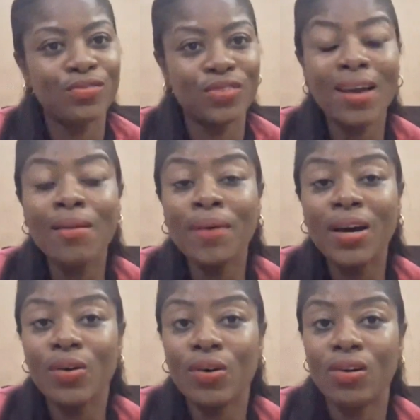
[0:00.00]

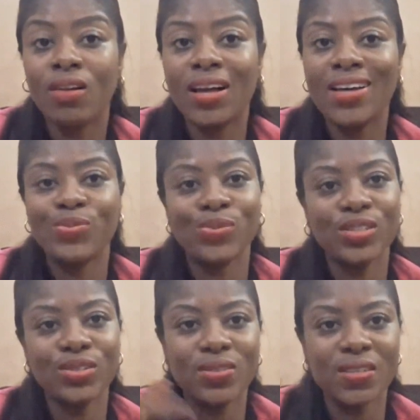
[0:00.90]
Fiber oil has
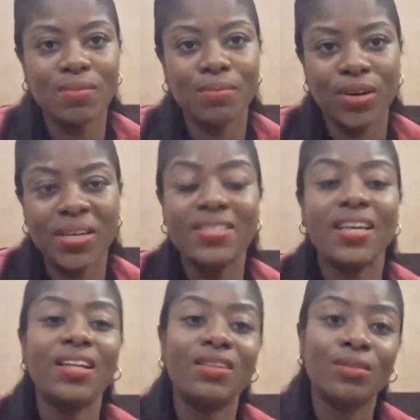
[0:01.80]
reduced in price
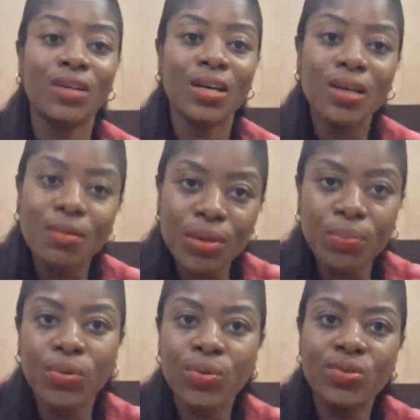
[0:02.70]
and
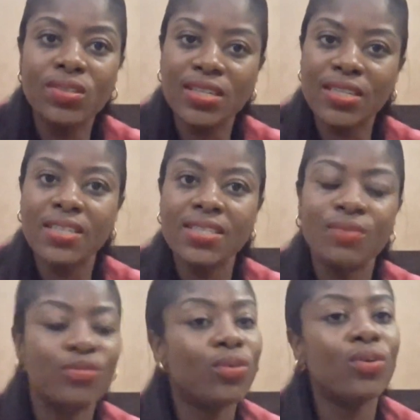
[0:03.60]
people who need
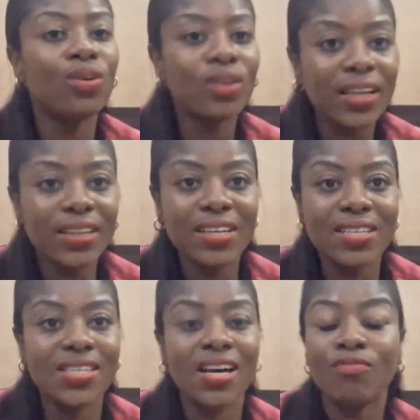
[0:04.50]
it for other
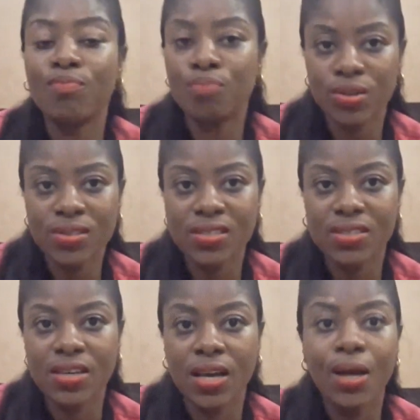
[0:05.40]
things have bought
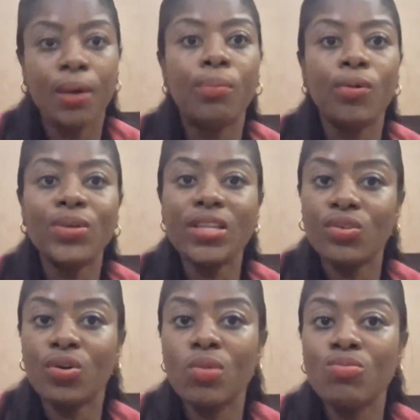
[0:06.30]
it. But when
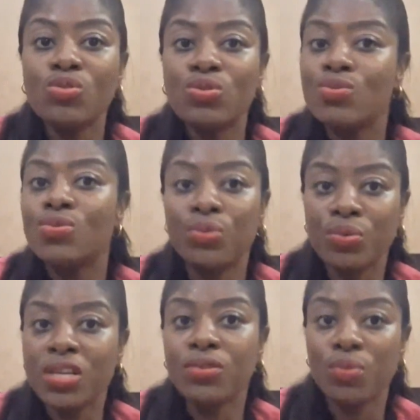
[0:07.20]
it comes to
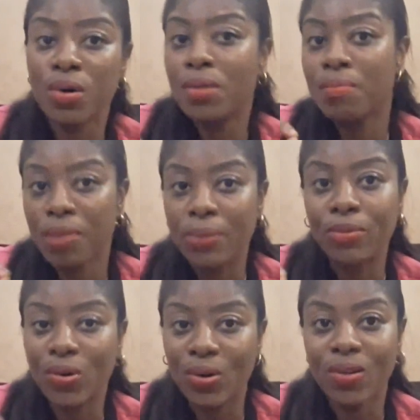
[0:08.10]
grade 1
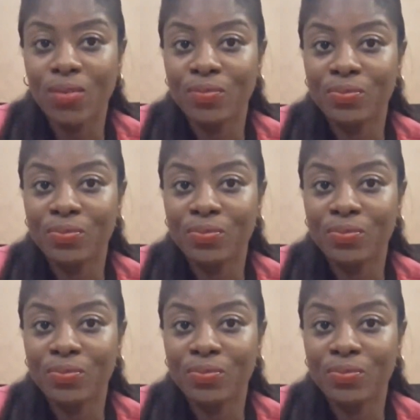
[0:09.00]
palm oil,